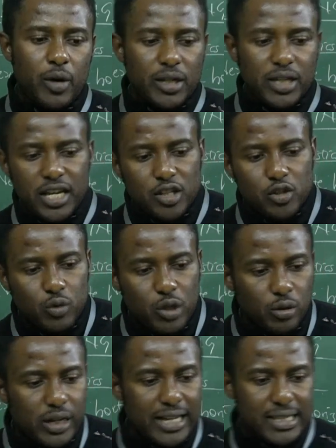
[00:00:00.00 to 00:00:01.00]
And with
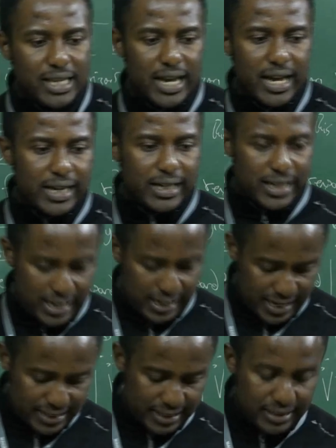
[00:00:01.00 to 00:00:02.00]
this, we look at
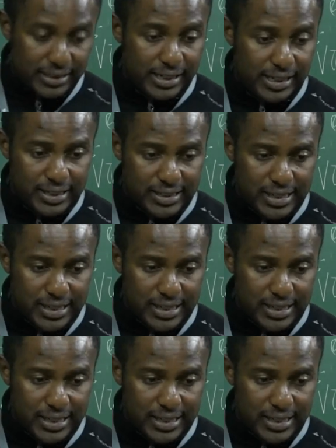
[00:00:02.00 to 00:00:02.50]
a classical